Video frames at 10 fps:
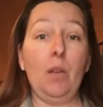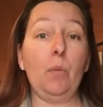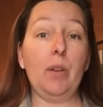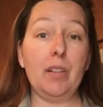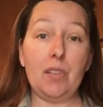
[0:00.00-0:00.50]

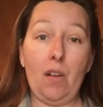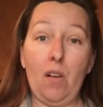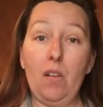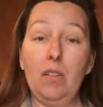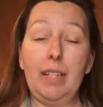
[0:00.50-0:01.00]
When it's
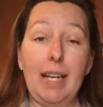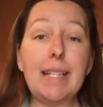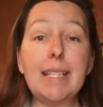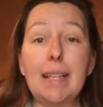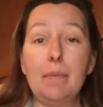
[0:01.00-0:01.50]
all
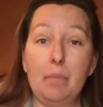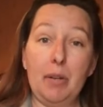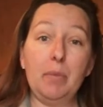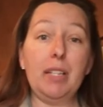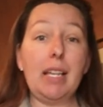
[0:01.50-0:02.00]
nice and
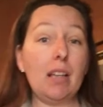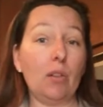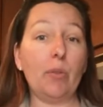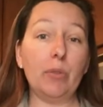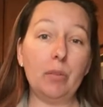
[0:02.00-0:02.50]
bubbly and
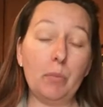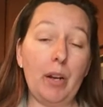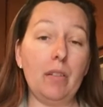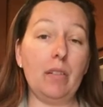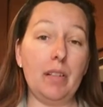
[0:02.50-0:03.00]
golden
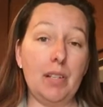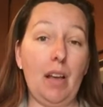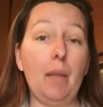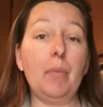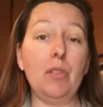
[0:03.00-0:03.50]
brown on the
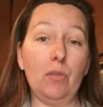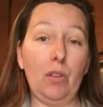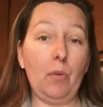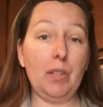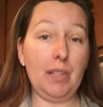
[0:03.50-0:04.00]
top, you'll
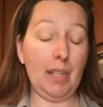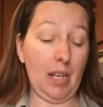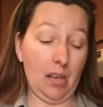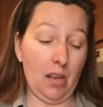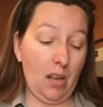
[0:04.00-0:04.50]
know it's done.